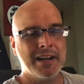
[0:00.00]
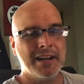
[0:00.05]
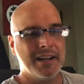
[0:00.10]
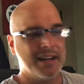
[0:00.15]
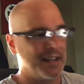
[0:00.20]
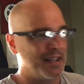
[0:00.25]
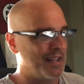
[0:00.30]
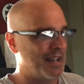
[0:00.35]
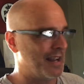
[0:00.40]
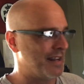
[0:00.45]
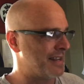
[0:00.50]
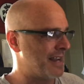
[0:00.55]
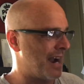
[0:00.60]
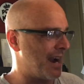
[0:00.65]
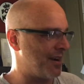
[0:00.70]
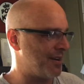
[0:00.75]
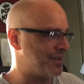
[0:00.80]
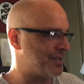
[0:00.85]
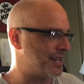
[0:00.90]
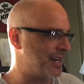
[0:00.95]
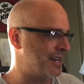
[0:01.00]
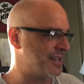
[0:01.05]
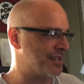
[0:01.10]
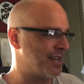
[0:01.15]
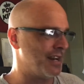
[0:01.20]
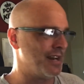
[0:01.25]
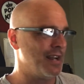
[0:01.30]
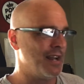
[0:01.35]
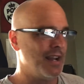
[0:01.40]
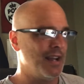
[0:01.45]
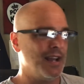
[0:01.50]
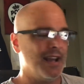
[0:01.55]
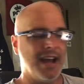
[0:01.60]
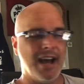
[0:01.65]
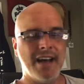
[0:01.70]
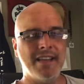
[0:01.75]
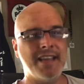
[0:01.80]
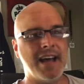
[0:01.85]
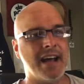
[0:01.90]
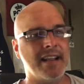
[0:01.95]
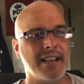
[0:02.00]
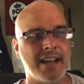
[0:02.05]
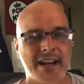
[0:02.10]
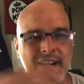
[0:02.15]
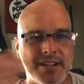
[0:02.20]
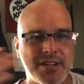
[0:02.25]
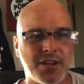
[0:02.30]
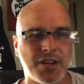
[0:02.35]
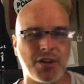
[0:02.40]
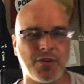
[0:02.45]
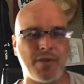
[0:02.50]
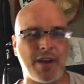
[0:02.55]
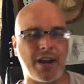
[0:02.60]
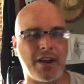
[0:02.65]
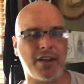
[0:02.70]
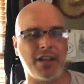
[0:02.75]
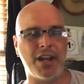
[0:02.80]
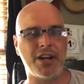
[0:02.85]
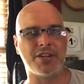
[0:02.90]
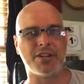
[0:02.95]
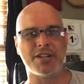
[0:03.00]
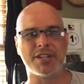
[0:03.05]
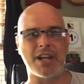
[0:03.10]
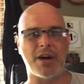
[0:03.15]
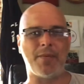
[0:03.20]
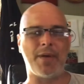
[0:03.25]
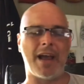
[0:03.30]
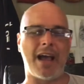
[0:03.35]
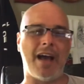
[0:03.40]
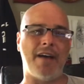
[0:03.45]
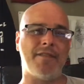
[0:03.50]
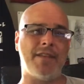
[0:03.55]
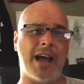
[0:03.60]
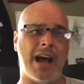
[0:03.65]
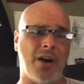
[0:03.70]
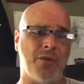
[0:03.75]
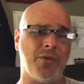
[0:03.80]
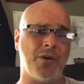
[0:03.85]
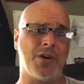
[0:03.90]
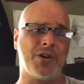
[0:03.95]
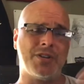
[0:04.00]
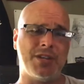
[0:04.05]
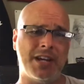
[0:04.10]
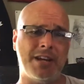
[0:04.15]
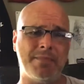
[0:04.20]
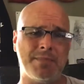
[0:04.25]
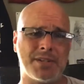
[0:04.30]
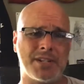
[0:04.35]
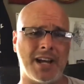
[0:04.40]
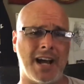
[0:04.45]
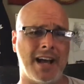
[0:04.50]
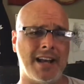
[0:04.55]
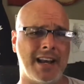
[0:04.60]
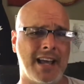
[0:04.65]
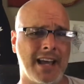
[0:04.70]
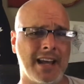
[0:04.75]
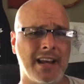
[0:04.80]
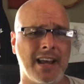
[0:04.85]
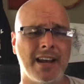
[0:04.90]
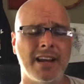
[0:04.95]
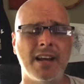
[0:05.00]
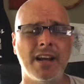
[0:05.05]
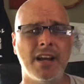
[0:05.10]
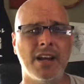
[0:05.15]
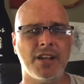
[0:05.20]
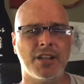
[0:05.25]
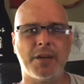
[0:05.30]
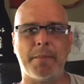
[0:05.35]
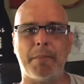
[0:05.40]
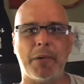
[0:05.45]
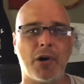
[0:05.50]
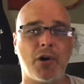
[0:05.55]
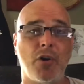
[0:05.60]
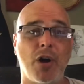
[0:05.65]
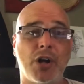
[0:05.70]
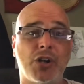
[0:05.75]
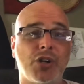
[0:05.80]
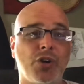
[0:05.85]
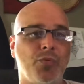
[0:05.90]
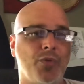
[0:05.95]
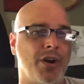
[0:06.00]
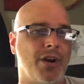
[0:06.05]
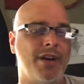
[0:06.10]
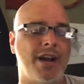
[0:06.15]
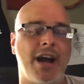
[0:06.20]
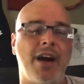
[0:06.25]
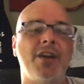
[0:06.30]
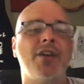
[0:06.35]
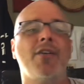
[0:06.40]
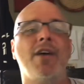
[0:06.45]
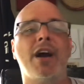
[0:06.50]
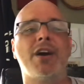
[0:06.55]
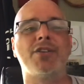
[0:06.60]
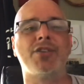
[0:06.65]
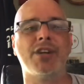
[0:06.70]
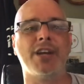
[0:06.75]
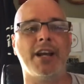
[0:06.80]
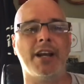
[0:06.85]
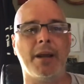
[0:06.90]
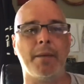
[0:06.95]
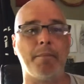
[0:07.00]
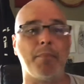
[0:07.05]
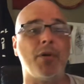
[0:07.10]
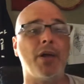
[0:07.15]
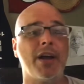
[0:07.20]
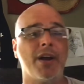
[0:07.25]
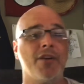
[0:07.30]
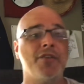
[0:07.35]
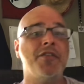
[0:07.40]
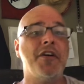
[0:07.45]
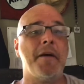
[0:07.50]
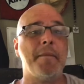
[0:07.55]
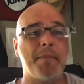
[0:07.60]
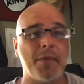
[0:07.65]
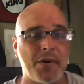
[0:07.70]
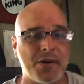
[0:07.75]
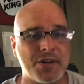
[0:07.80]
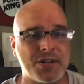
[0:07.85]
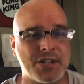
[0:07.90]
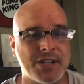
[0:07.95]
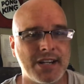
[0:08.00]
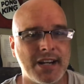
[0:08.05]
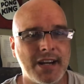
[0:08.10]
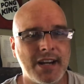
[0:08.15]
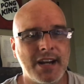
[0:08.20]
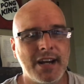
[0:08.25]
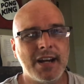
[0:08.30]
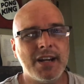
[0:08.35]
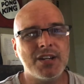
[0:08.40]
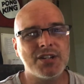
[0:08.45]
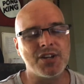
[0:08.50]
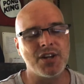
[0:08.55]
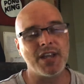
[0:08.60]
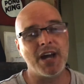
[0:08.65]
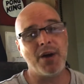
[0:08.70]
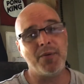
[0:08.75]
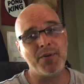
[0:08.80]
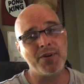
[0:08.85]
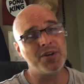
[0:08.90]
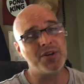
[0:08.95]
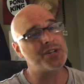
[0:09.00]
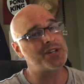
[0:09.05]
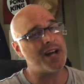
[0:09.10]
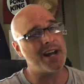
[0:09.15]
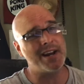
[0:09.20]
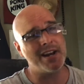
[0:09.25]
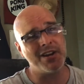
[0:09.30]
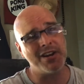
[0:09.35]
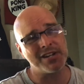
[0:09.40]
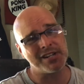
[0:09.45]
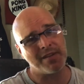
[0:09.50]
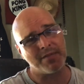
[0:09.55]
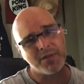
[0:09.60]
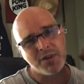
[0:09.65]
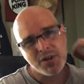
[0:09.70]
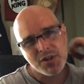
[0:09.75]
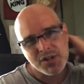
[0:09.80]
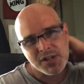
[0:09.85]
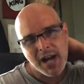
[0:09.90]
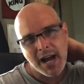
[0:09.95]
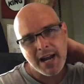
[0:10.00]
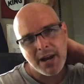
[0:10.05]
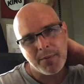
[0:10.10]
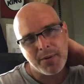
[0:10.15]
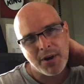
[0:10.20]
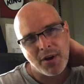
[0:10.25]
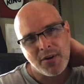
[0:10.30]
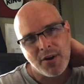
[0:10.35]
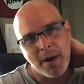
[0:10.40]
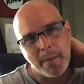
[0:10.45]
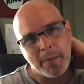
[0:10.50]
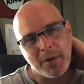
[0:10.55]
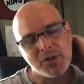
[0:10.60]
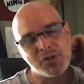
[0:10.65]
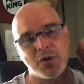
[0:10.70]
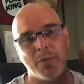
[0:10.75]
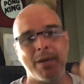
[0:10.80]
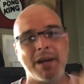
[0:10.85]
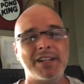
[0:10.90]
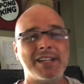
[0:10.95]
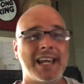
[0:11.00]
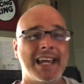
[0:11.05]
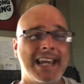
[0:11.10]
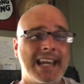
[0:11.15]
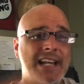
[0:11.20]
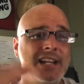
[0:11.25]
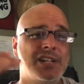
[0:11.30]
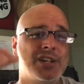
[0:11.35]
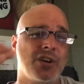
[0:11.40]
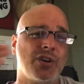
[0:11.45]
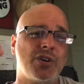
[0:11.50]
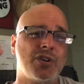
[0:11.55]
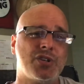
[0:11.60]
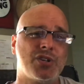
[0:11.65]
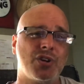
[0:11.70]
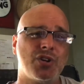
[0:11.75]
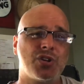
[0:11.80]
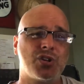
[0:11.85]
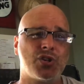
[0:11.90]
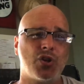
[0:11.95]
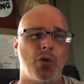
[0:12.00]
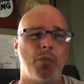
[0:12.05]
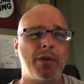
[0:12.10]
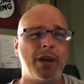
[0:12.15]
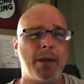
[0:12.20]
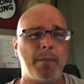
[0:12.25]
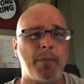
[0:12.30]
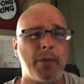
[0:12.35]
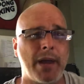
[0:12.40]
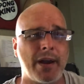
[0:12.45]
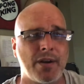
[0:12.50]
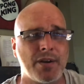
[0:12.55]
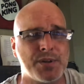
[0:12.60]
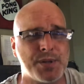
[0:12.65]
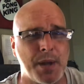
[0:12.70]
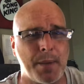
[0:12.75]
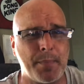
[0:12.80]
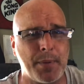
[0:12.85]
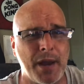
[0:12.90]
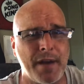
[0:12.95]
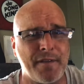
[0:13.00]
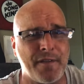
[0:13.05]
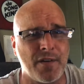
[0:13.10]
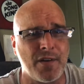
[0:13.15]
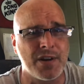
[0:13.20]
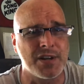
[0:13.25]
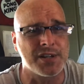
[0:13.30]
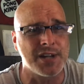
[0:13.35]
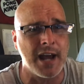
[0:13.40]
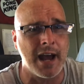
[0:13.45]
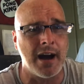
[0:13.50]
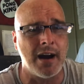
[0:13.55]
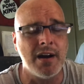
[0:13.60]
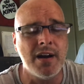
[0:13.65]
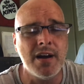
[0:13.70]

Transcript: the entire season. And that led to the regulations that we have now, where teams sign in, and the progression where now you're actually getting player numbers, so that when you sign in, you just have to sign in with your number. So it makes it easier, because there's so many players that play for us now,